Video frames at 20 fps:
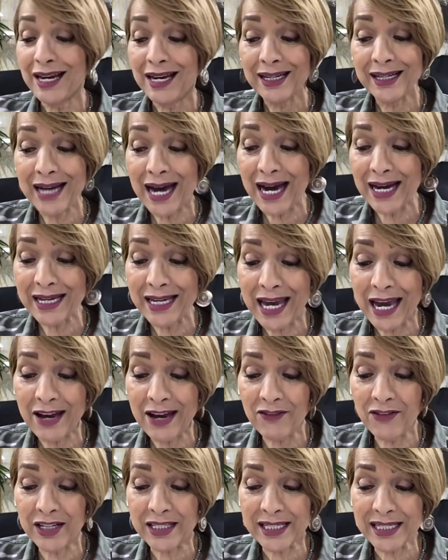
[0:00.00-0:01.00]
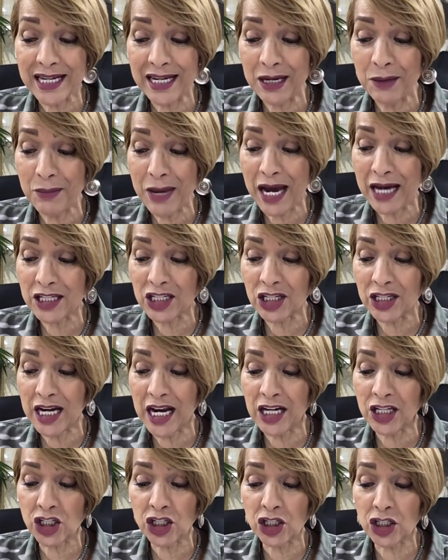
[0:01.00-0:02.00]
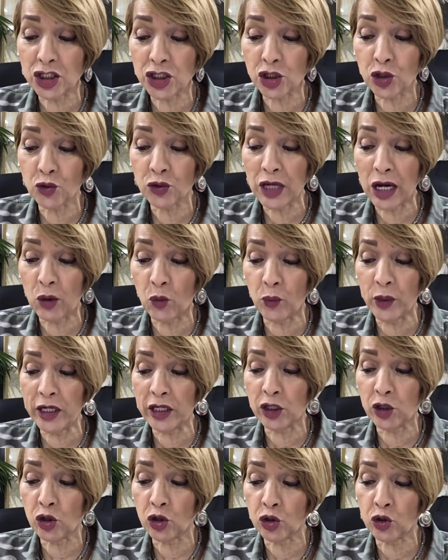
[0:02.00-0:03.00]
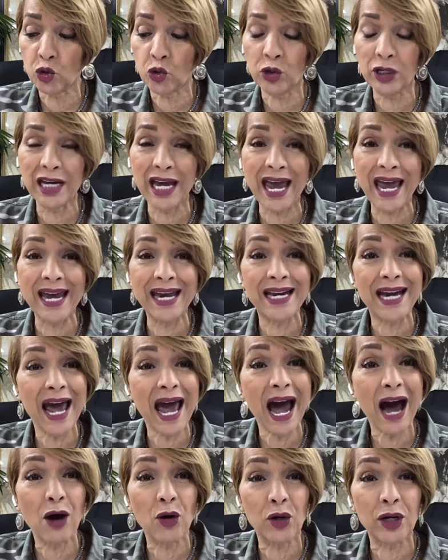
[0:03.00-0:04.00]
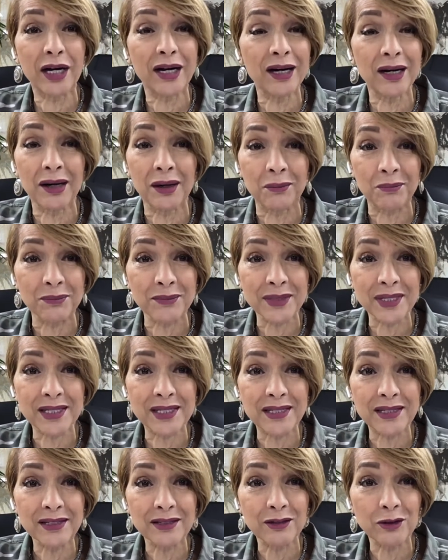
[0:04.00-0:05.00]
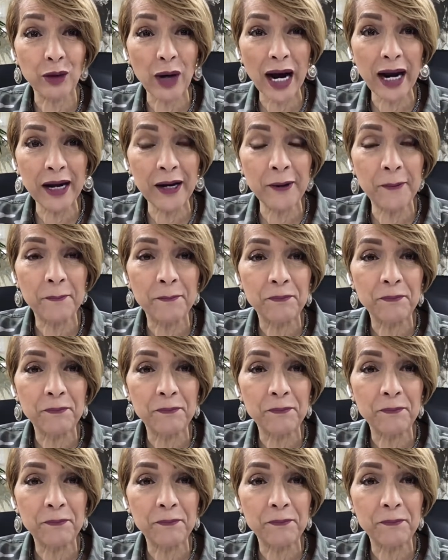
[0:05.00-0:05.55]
God gave us an imagination so that we could create outcomes, right?